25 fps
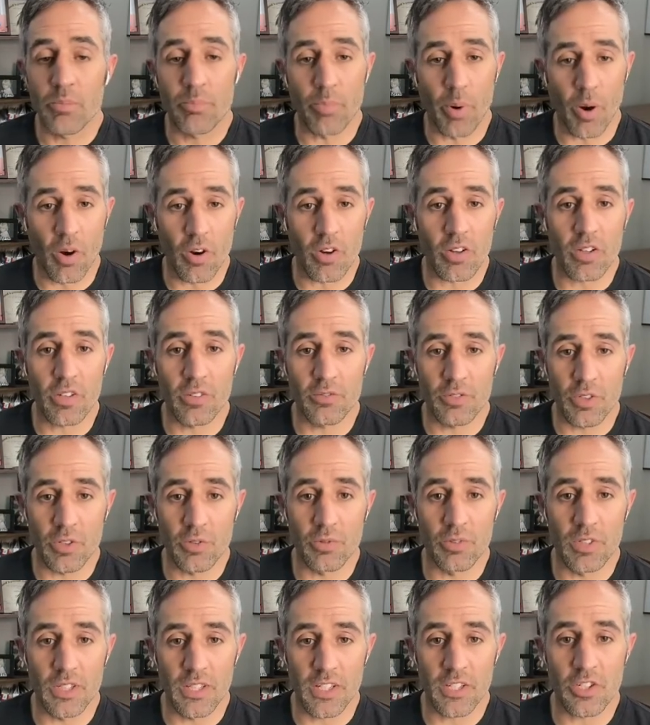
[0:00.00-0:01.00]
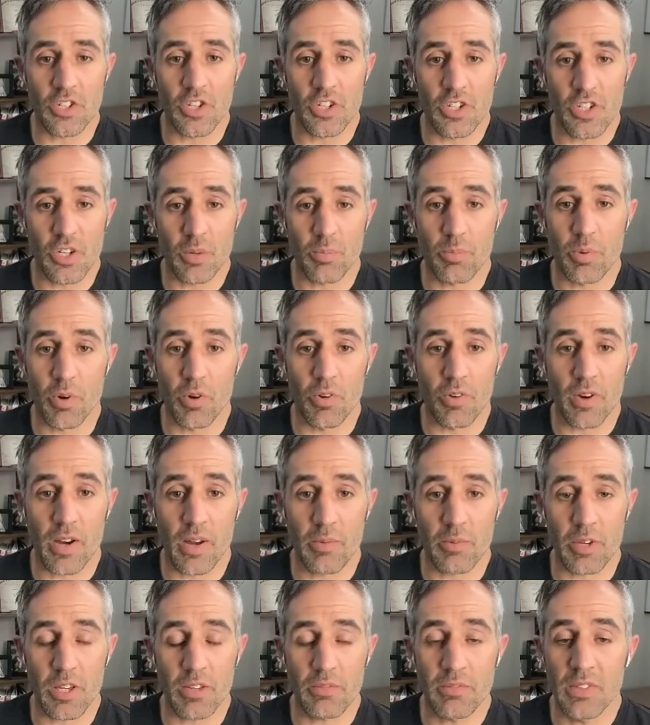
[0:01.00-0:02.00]
part of your relationship
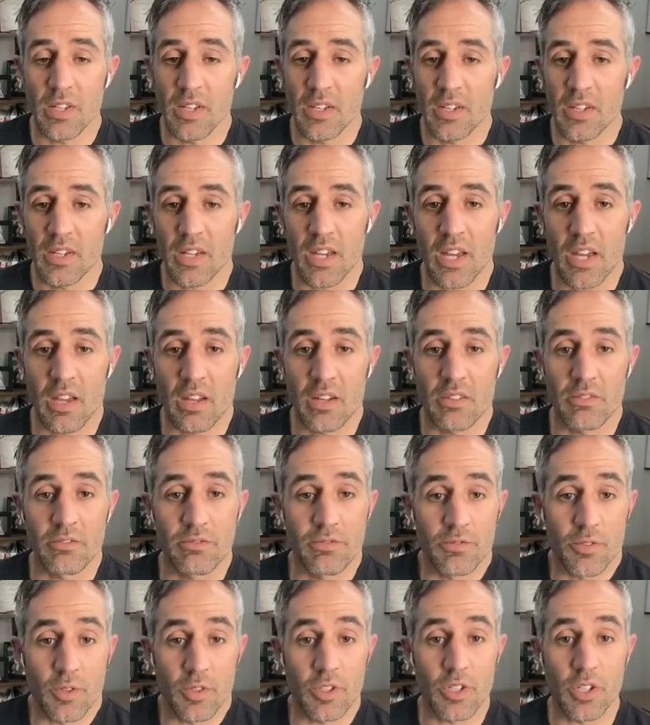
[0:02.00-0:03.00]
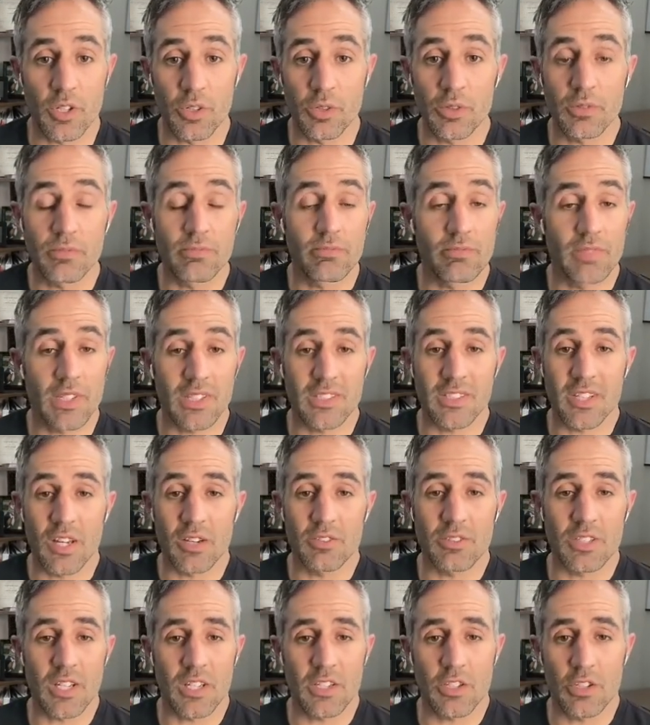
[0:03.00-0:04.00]
programming, and for you, it
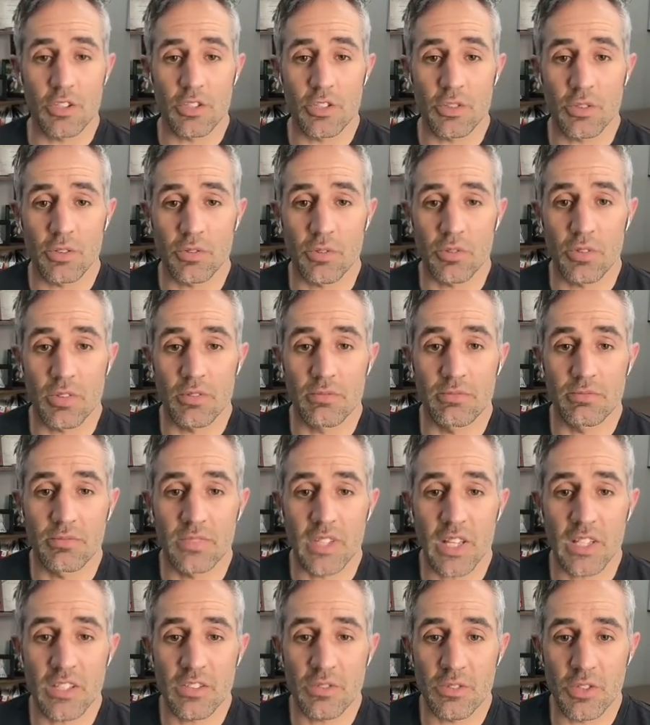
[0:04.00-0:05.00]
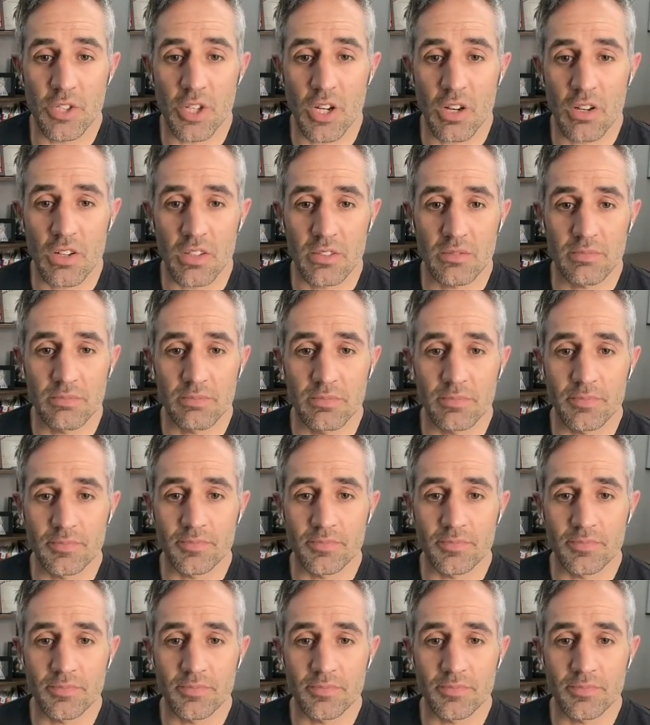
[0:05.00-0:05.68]
sounds like your truth. Thanks for sharing.